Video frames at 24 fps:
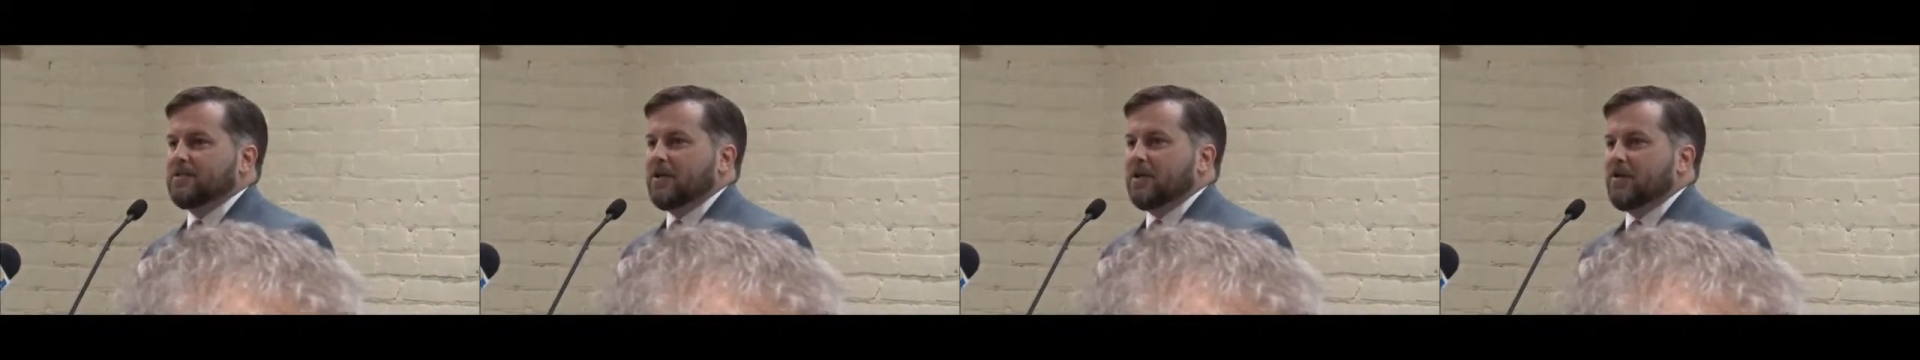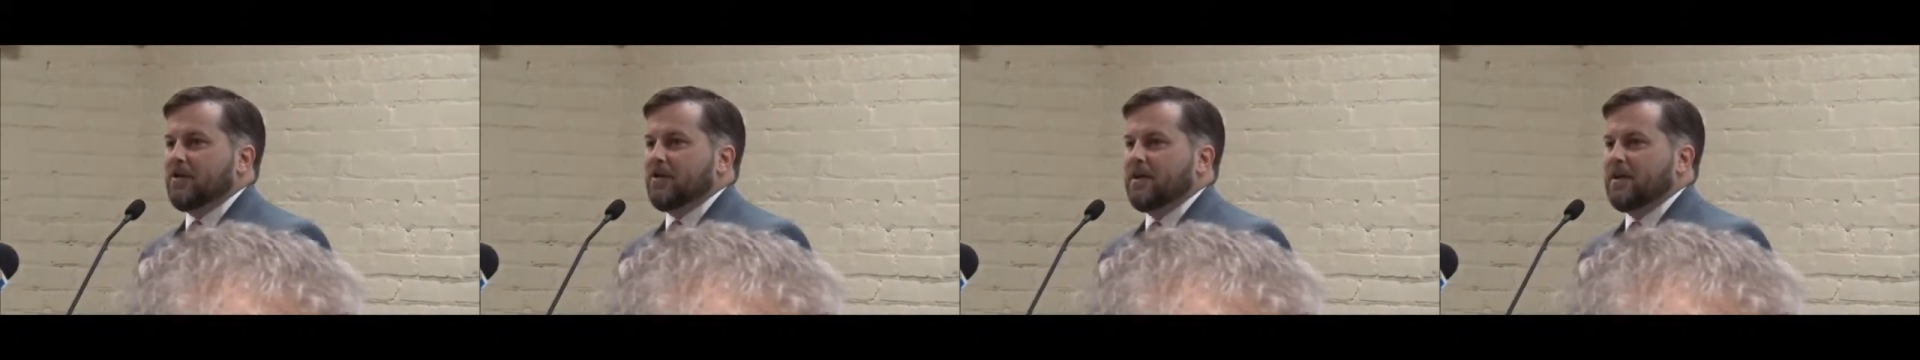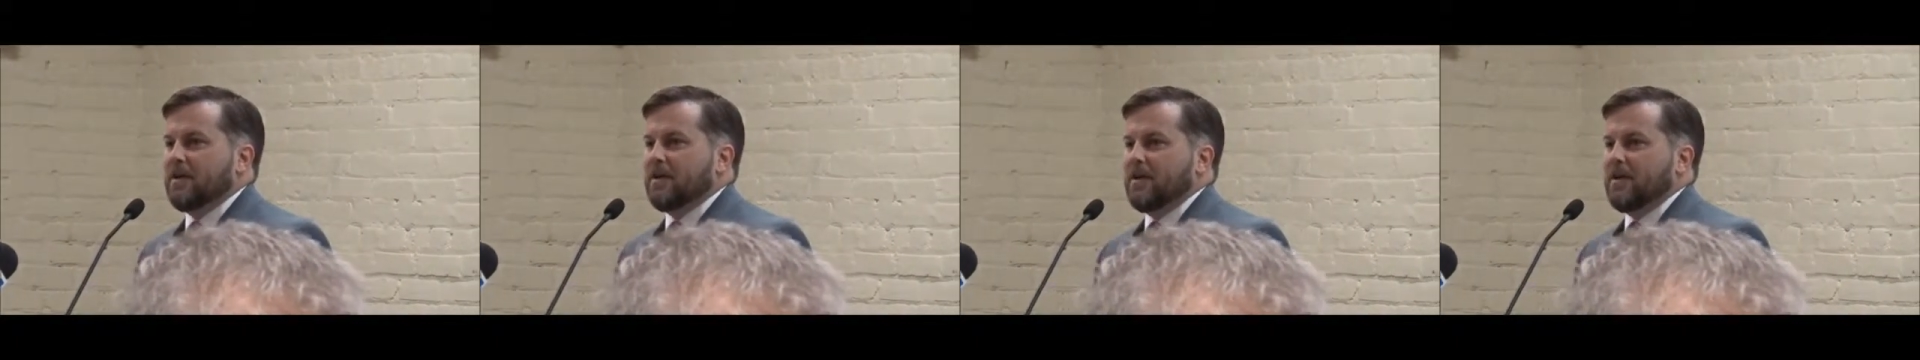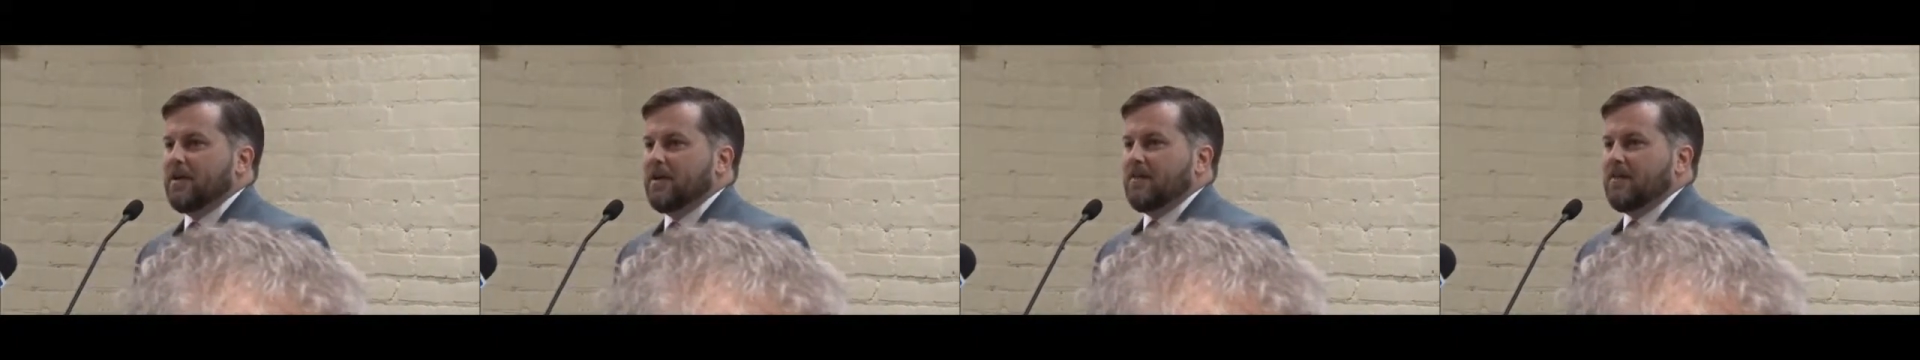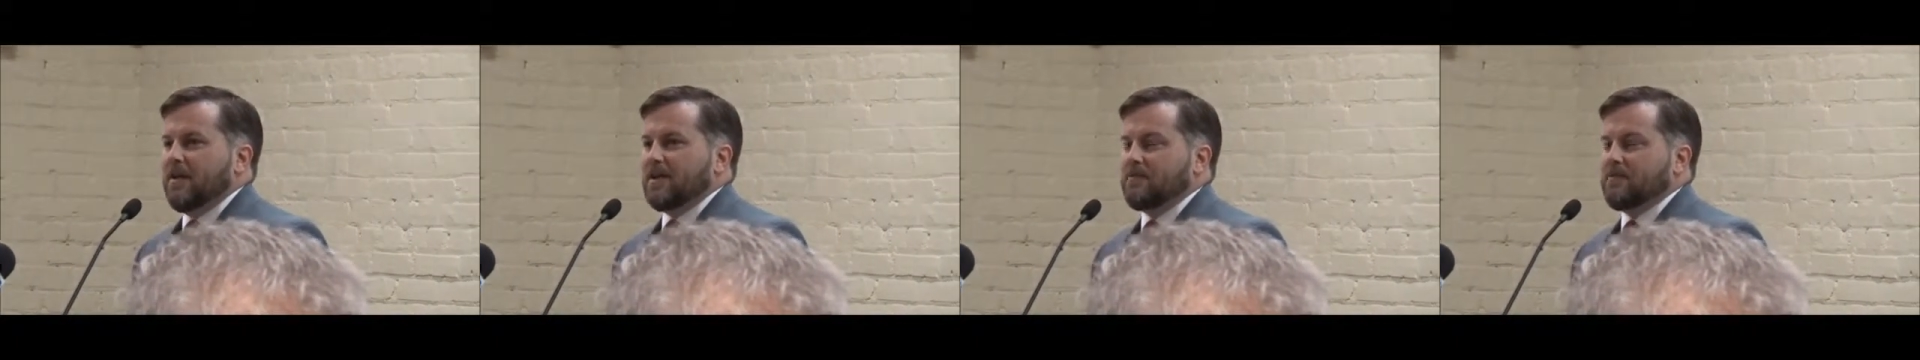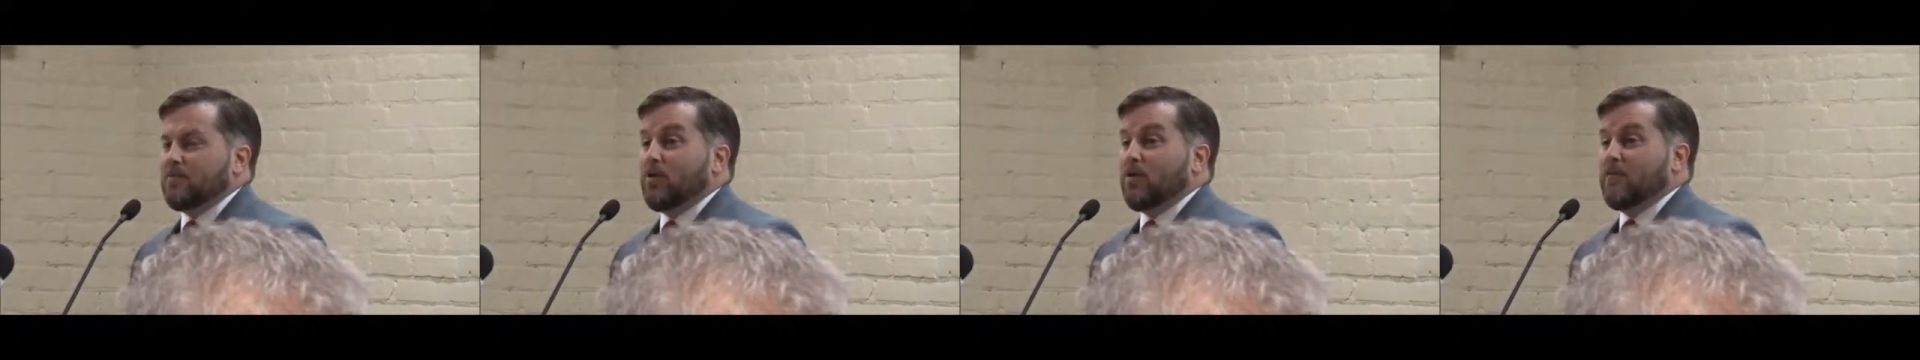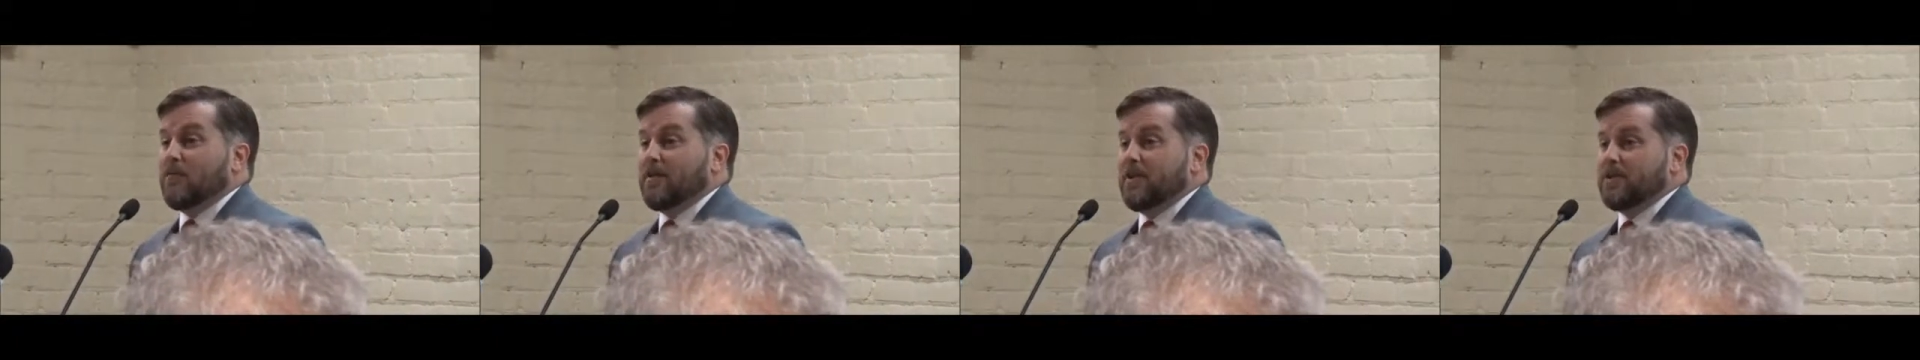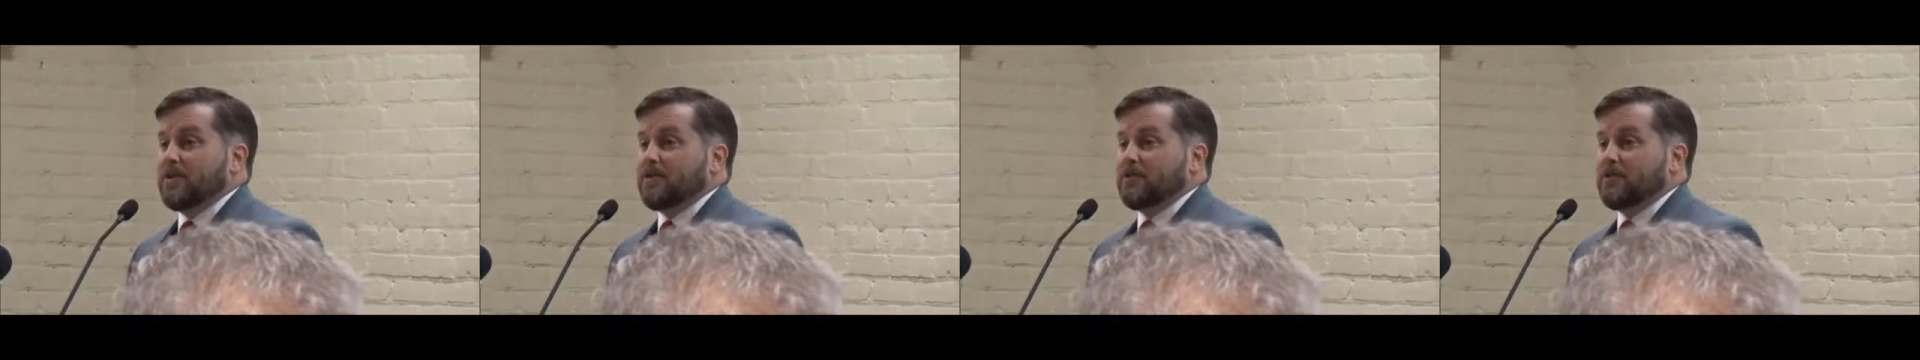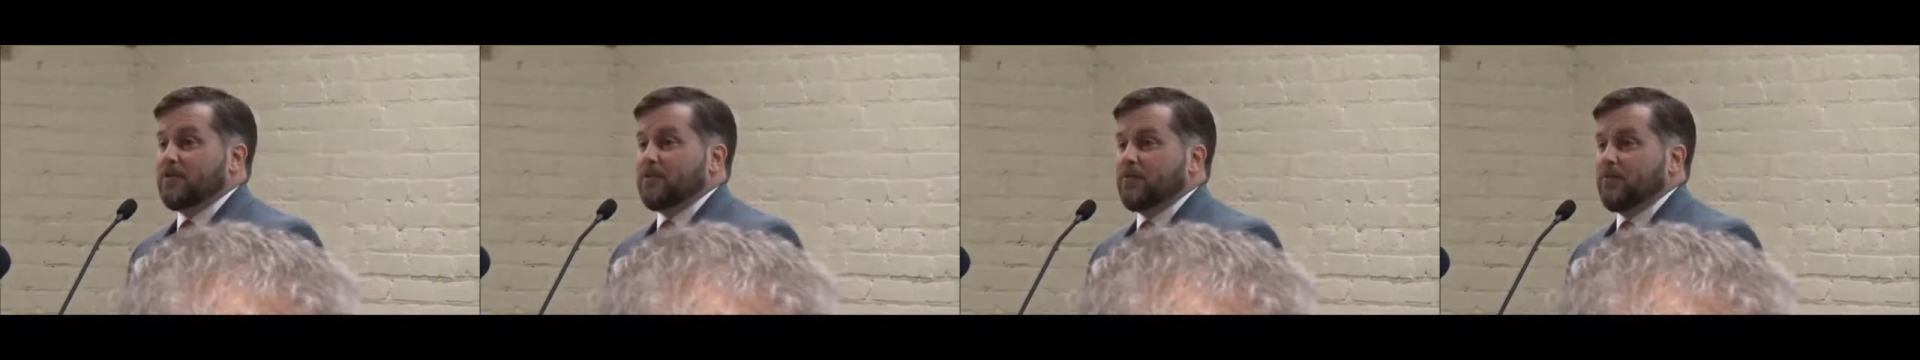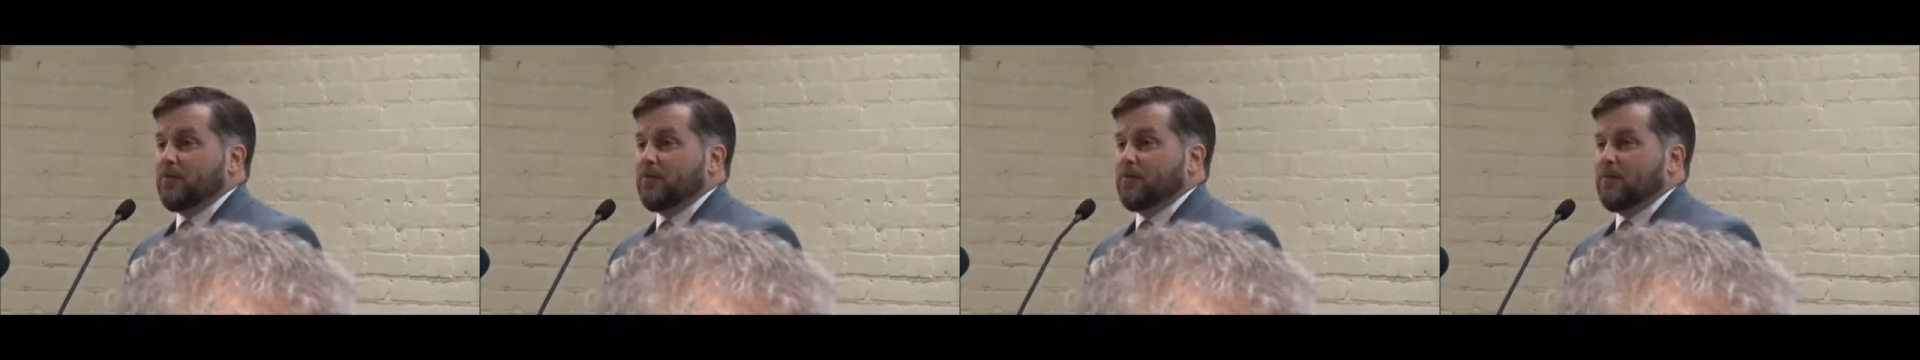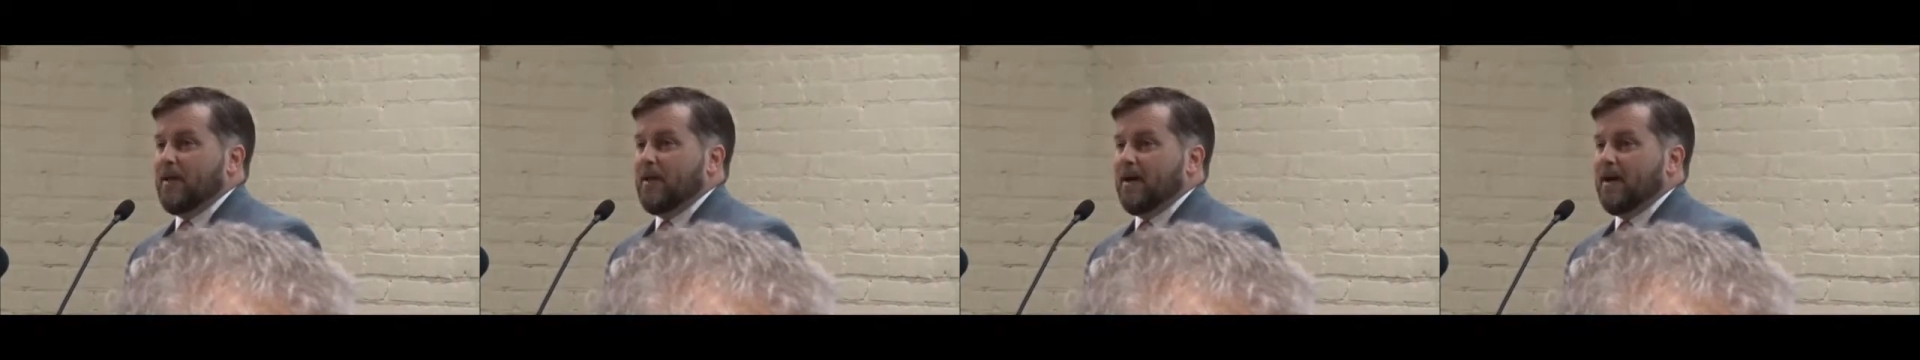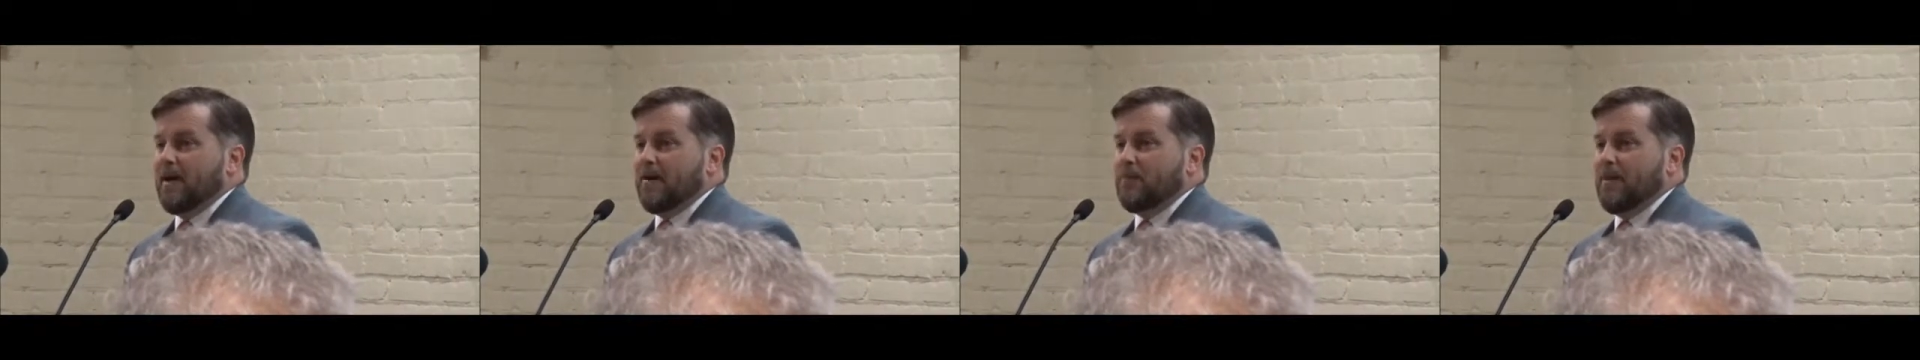So that's more of an issue for
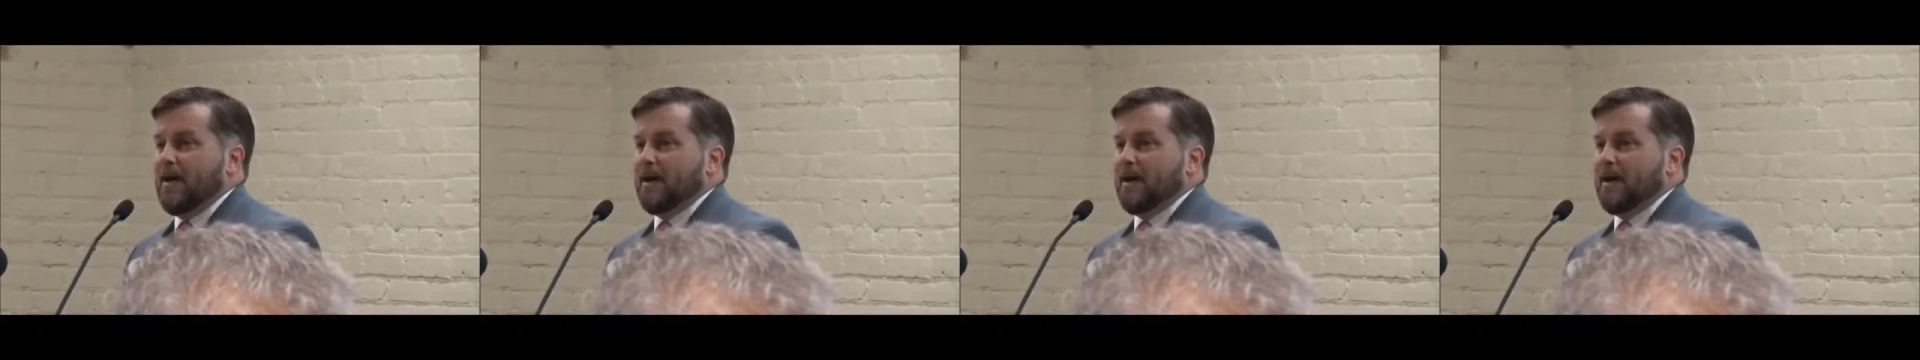uh,